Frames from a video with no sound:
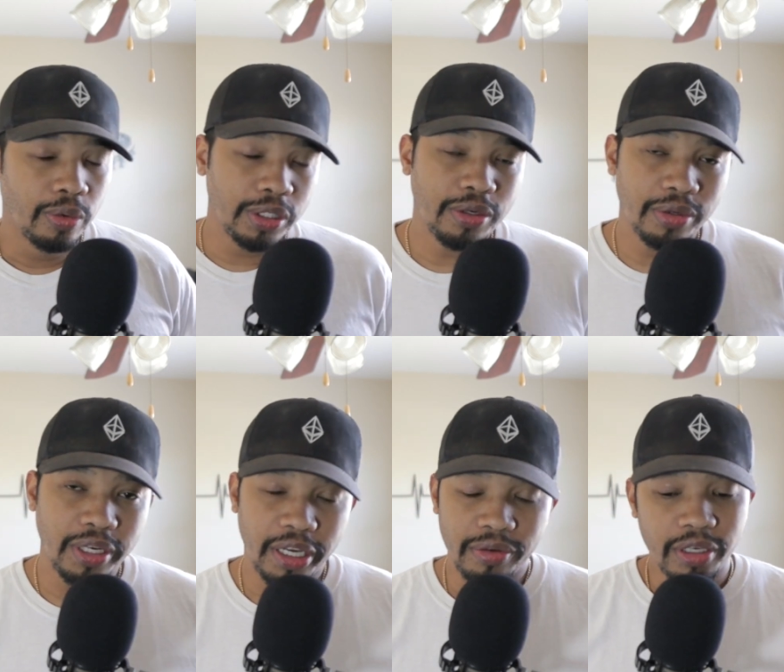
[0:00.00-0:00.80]
going
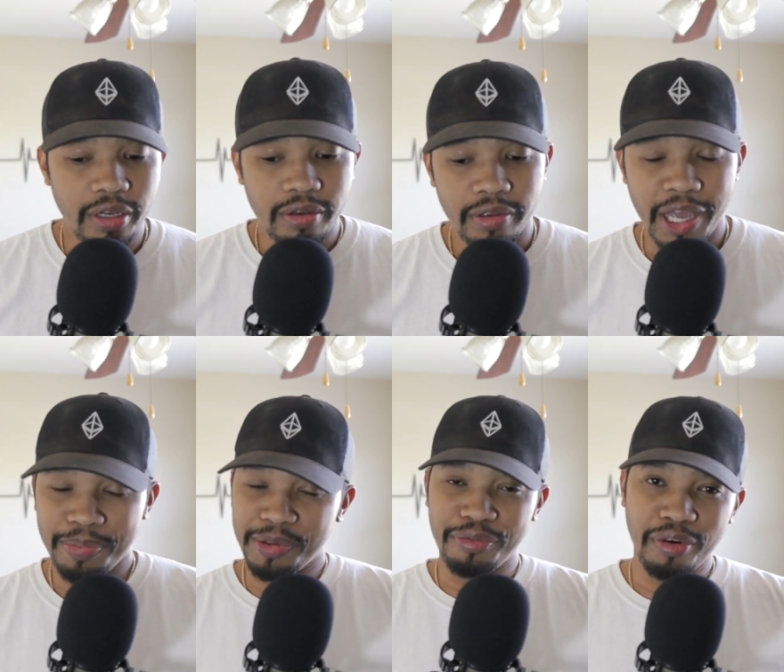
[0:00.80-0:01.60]
down, y'all?
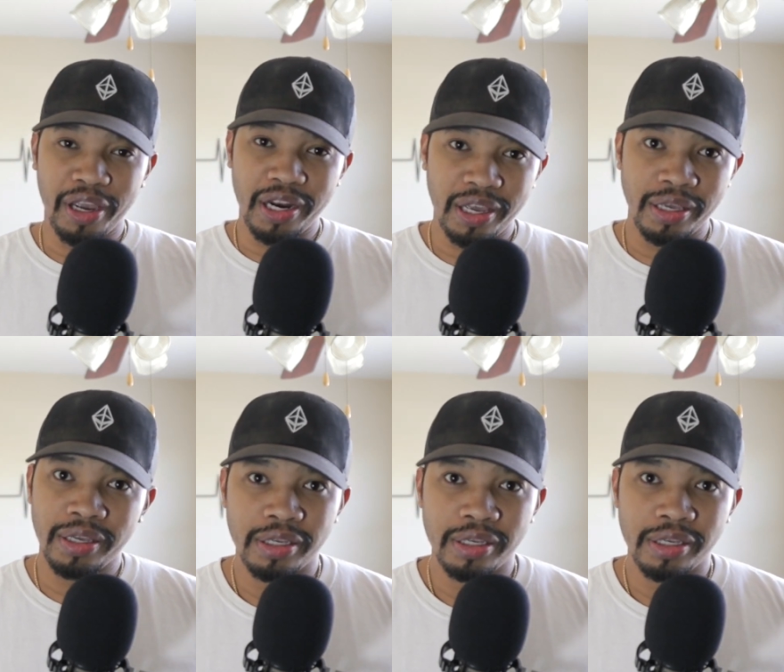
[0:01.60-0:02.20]
Happy Friday.